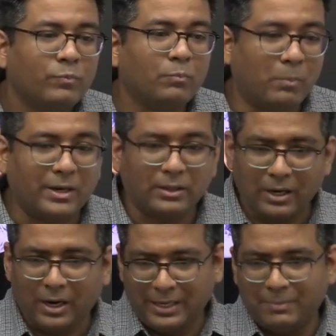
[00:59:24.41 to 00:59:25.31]
But the
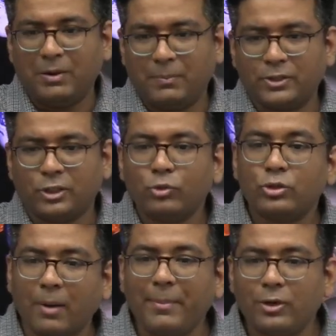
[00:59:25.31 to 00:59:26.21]
gullible person who's
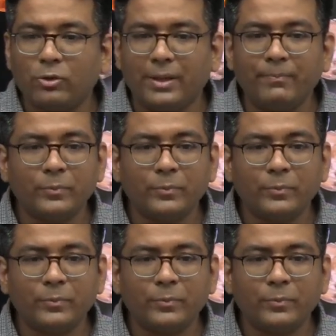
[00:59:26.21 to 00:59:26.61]
coming to them,